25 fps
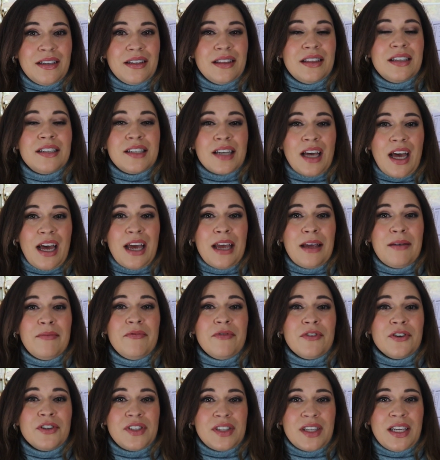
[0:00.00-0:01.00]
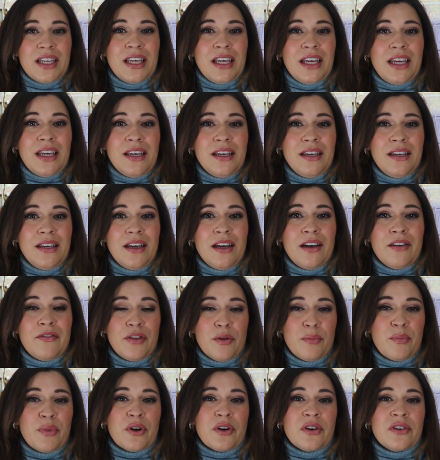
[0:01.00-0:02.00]
The time for singing of
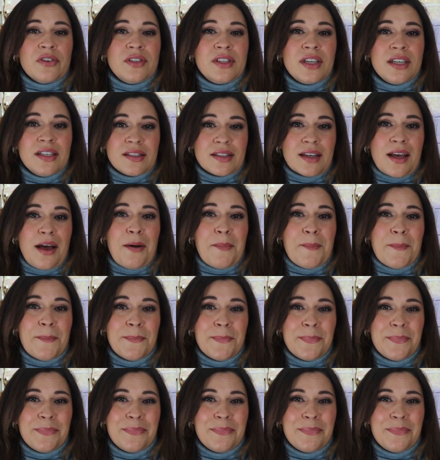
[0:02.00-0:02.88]
the birds has come.